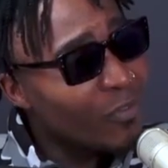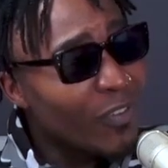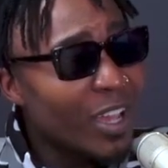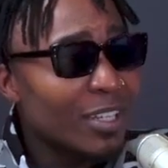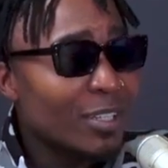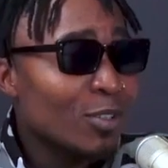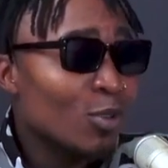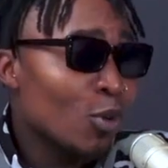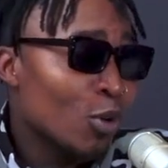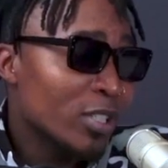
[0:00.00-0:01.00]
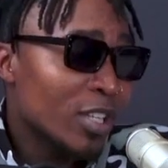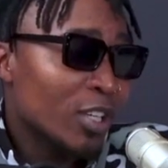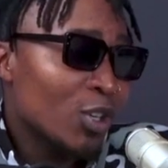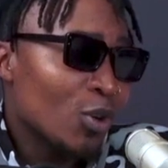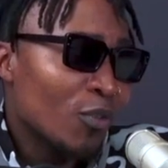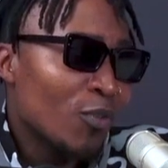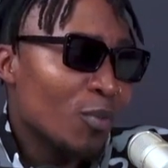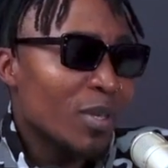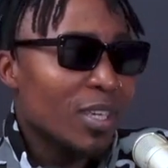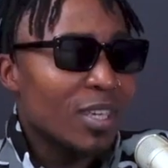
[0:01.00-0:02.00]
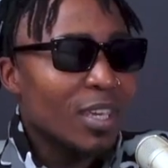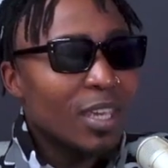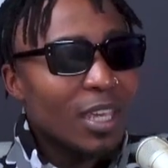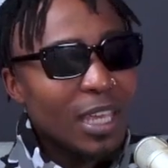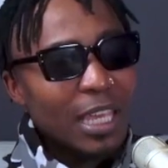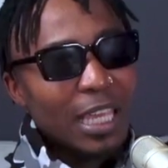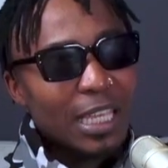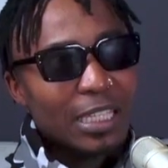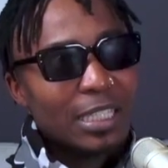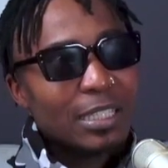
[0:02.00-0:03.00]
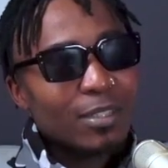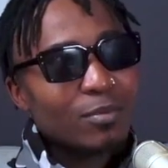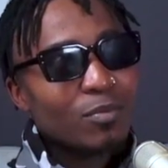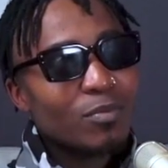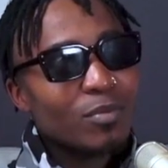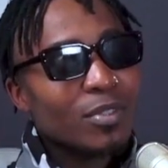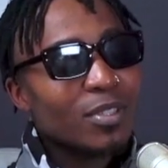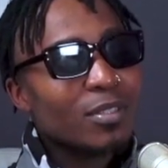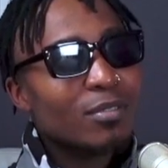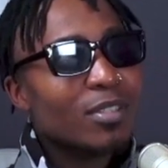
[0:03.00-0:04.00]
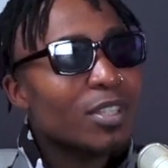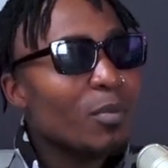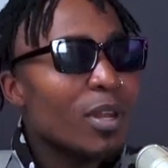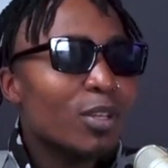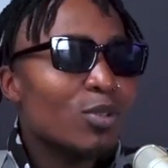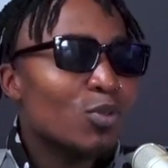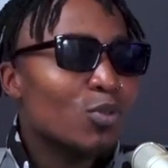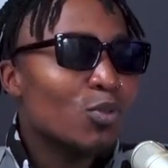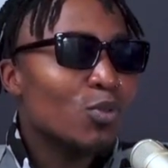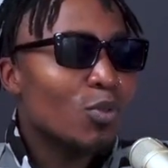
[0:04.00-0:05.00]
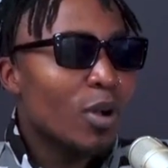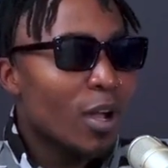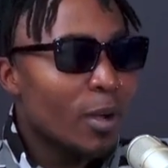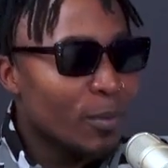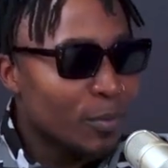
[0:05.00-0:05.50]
I'm finding because the cure for me is similar to